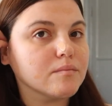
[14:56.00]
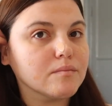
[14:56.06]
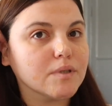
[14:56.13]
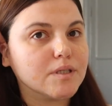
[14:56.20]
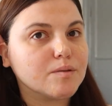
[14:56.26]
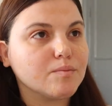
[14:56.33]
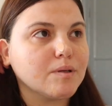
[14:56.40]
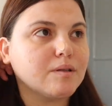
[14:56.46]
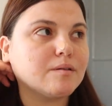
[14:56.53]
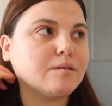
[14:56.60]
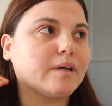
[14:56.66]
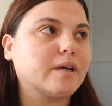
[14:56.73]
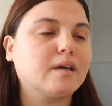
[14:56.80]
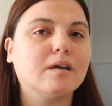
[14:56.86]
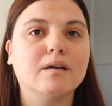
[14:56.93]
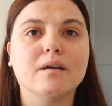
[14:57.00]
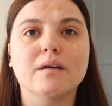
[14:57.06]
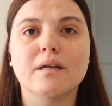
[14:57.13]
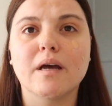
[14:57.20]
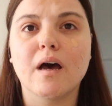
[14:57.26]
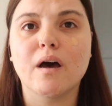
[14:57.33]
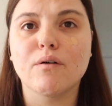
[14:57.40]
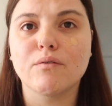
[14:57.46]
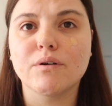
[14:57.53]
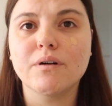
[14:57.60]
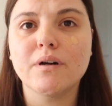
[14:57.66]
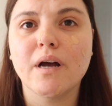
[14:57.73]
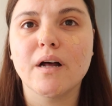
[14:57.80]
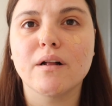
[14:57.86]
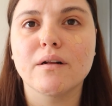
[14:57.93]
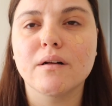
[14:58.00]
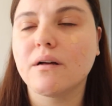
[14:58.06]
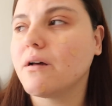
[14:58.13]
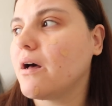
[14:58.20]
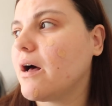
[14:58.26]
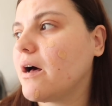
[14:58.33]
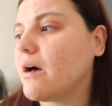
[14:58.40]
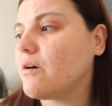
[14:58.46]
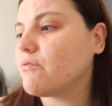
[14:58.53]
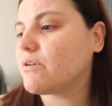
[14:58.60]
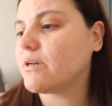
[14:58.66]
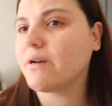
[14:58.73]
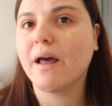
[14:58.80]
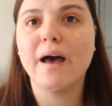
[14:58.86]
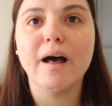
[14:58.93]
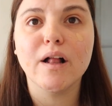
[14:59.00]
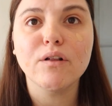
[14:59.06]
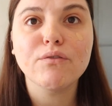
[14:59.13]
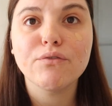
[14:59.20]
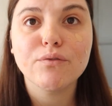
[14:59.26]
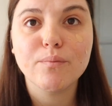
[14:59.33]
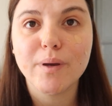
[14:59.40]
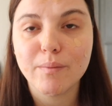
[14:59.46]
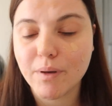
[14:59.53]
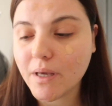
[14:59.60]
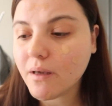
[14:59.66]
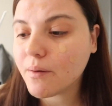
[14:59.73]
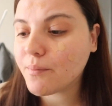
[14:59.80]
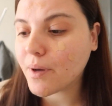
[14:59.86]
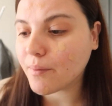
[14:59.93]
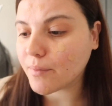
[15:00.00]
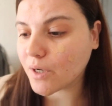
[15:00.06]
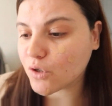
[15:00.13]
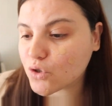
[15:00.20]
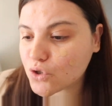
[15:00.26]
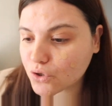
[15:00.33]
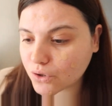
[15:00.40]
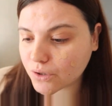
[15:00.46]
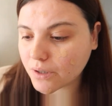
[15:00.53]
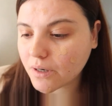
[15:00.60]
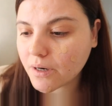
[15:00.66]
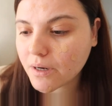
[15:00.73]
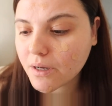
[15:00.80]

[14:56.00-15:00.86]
It's been like an hour and a half, maybe, I'm not sure.